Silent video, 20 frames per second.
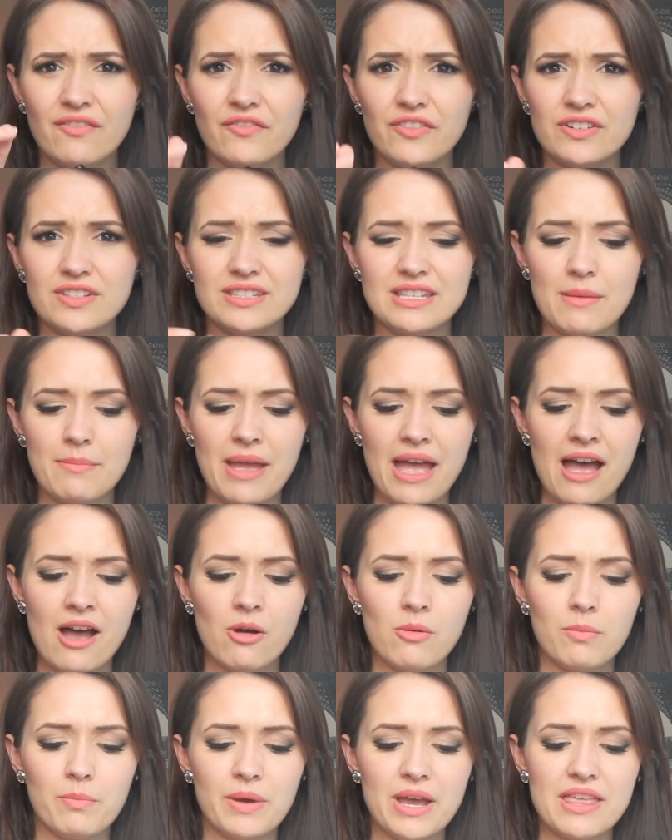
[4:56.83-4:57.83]
for
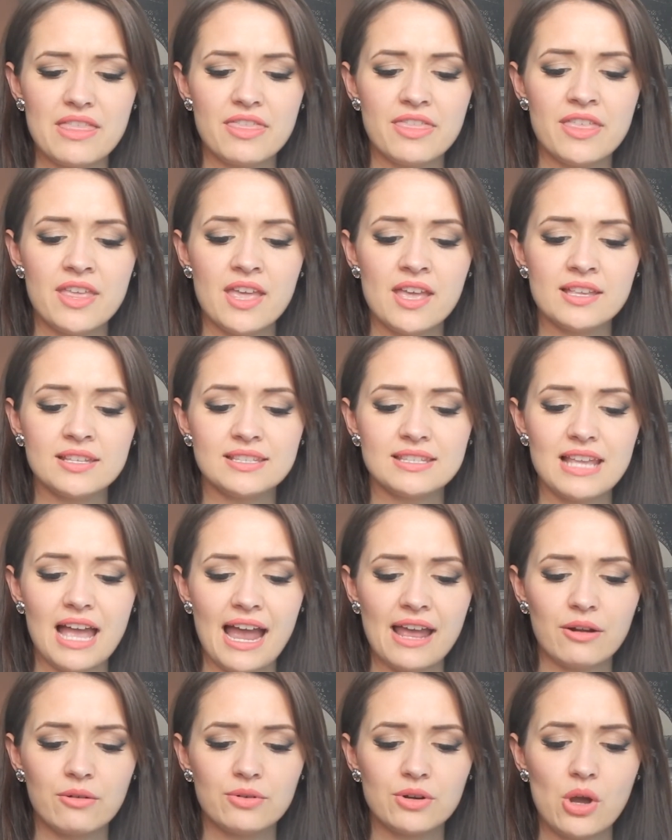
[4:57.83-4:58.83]
somehow, but this,
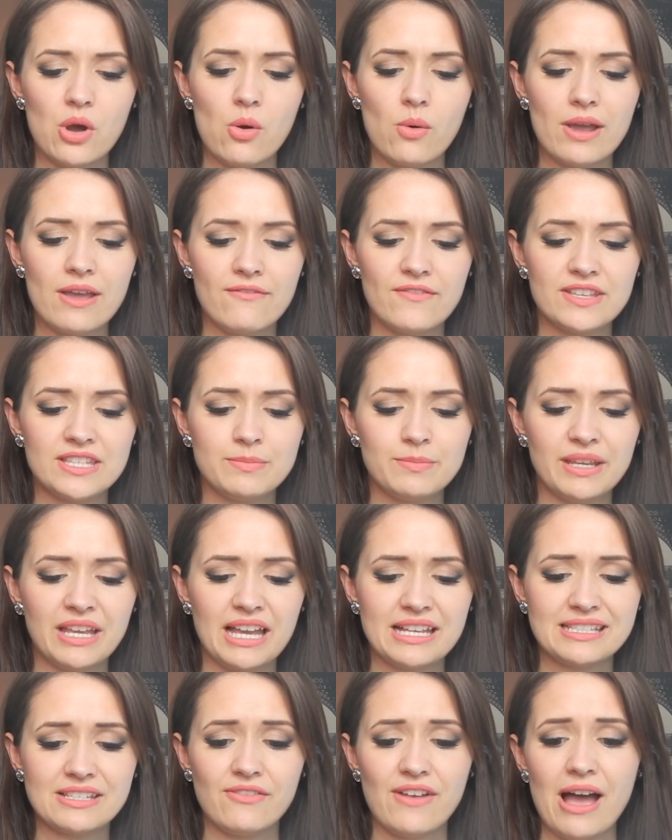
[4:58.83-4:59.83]
I don't know if it's
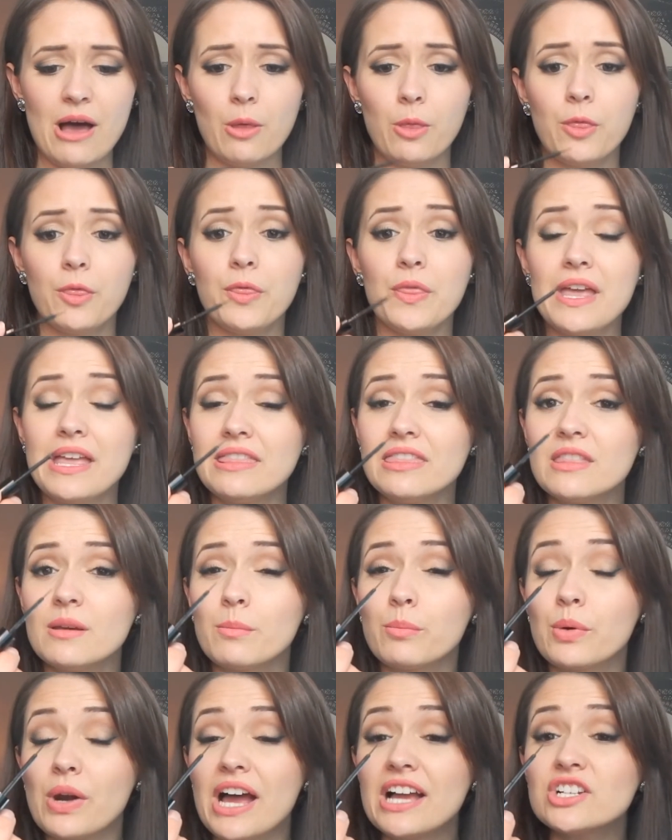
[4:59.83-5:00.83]
because of how thin the
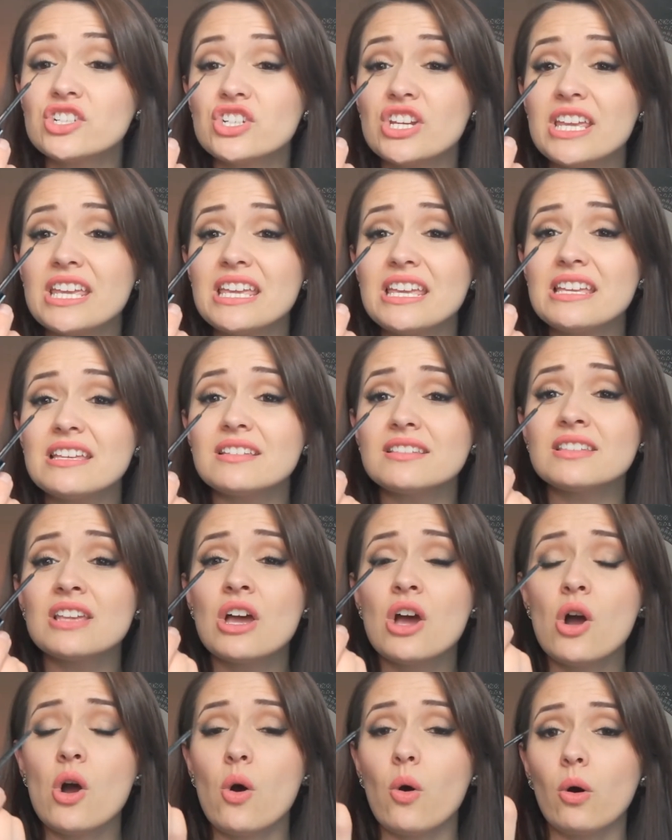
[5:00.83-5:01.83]
brush is
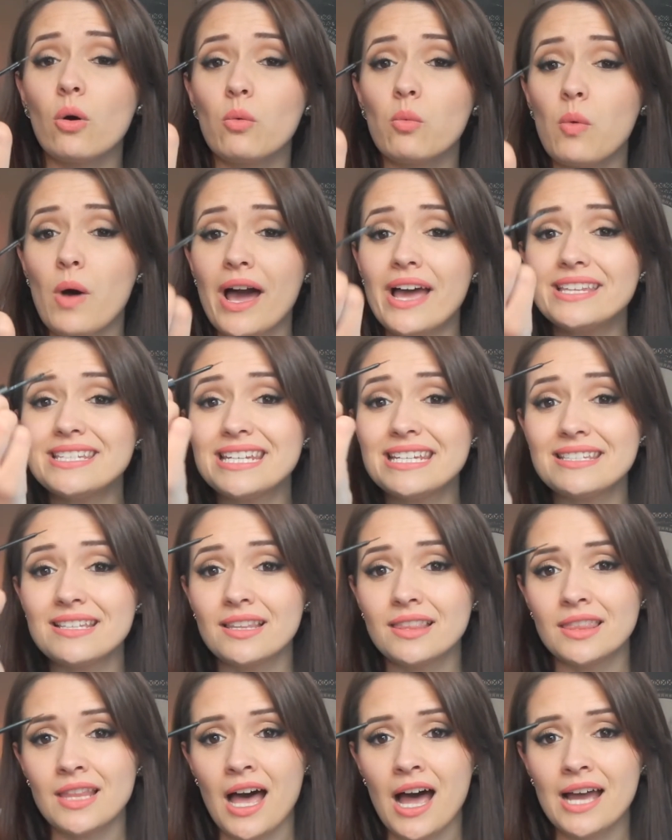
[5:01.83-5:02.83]
or what, is a
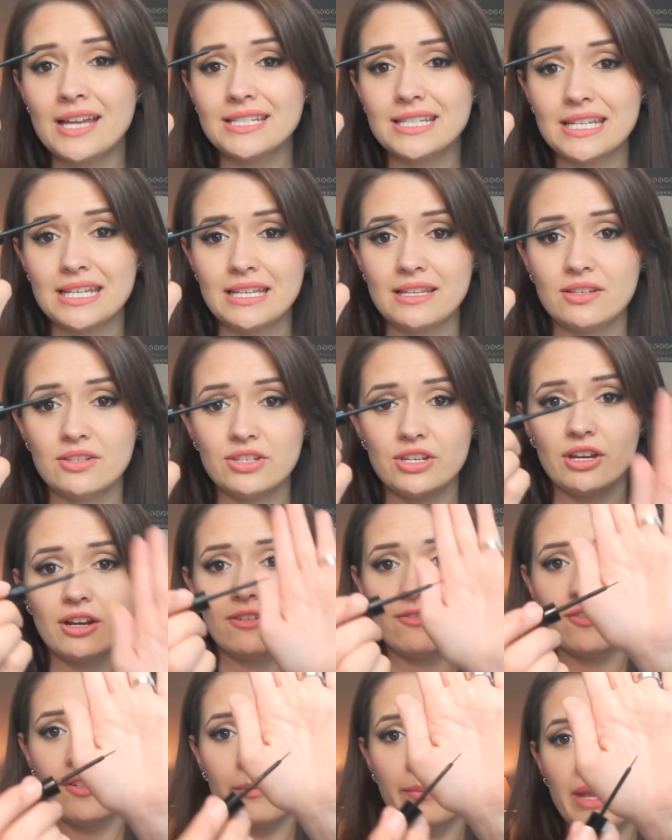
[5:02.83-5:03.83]
lot
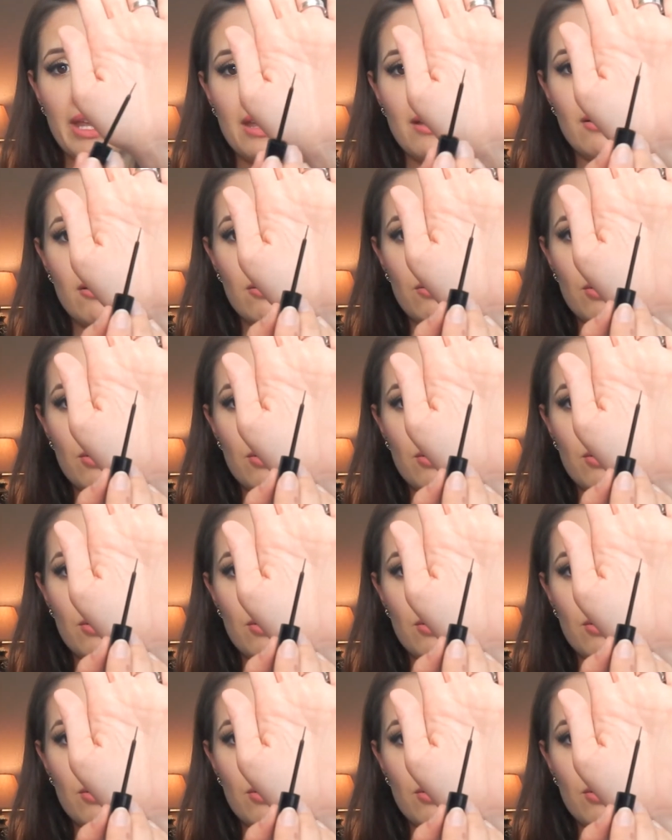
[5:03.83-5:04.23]
easier for me. I don't